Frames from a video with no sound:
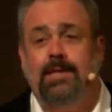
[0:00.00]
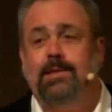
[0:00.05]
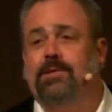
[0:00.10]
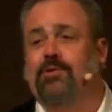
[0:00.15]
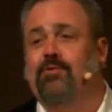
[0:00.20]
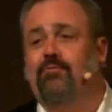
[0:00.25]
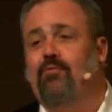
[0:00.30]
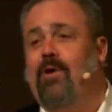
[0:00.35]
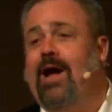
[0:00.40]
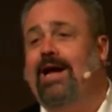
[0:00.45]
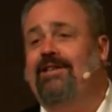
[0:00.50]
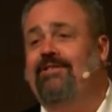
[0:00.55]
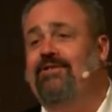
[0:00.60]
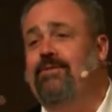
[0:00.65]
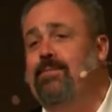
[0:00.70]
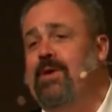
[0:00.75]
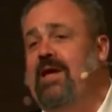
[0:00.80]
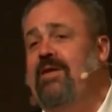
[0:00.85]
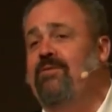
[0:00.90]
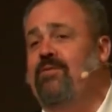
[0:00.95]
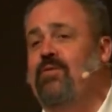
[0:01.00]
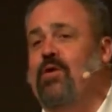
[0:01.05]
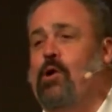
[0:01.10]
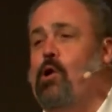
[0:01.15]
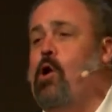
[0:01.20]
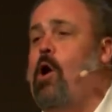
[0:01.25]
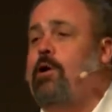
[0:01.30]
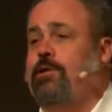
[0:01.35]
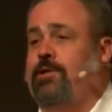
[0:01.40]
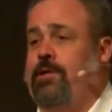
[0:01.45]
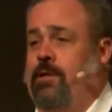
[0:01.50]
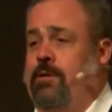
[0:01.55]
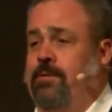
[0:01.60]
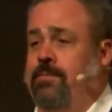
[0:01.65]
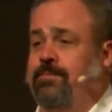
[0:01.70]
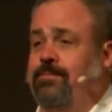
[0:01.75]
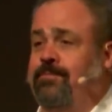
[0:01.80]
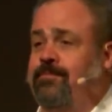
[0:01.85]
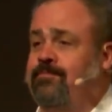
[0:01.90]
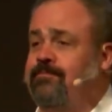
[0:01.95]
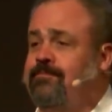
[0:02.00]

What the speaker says: is the right to be forgotten.